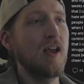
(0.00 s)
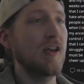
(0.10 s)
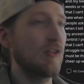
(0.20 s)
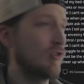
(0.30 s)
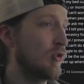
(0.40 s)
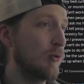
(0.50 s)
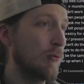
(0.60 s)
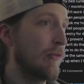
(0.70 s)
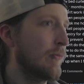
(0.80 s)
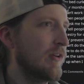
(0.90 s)

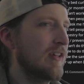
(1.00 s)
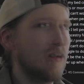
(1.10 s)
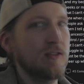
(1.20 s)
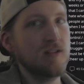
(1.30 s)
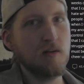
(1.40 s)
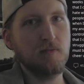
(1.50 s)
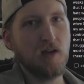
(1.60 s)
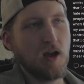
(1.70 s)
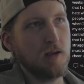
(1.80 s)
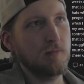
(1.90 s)
2-3 years
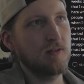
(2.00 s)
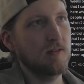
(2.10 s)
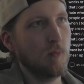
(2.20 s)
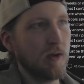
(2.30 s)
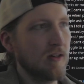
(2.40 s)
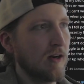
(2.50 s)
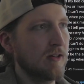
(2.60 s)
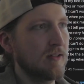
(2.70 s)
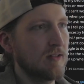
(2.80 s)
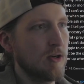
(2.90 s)
sometimes waiting on a
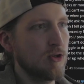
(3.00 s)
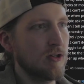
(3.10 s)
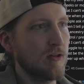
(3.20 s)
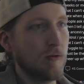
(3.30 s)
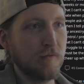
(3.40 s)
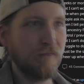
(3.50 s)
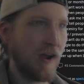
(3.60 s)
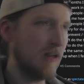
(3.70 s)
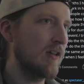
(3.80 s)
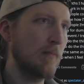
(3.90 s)
decision or
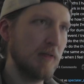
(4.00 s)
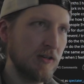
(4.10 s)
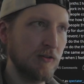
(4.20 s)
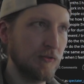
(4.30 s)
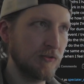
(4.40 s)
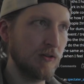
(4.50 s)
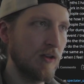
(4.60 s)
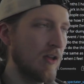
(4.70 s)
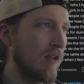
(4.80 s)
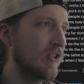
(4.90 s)
fighting appeals?
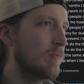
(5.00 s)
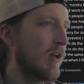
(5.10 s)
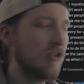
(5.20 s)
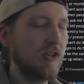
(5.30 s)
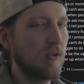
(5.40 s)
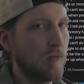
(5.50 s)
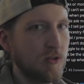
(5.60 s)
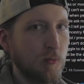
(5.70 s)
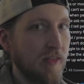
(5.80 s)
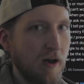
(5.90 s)
especially the
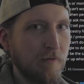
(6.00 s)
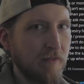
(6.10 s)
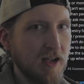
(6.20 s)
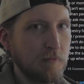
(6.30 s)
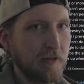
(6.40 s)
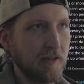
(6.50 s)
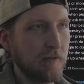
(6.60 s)
ones without family.